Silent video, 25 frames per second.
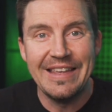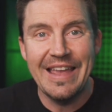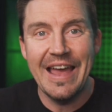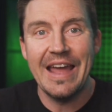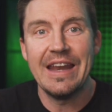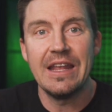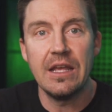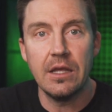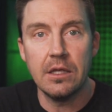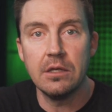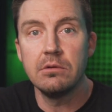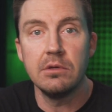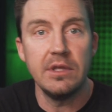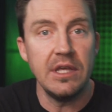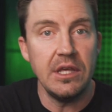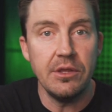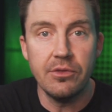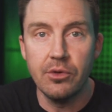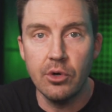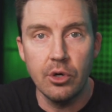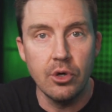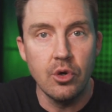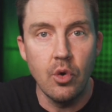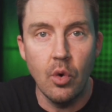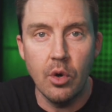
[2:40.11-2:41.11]
getting
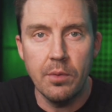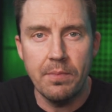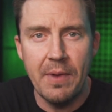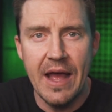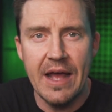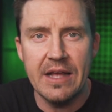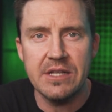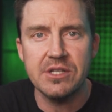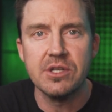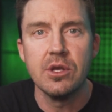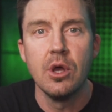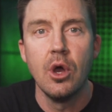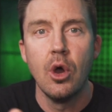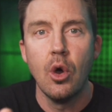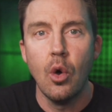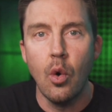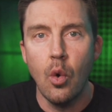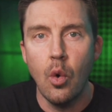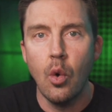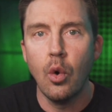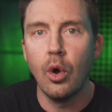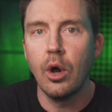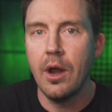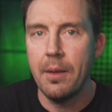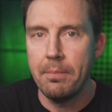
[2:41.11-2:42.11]
either NordPass
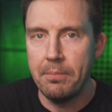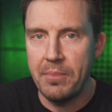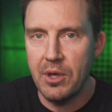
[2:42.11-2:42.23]
or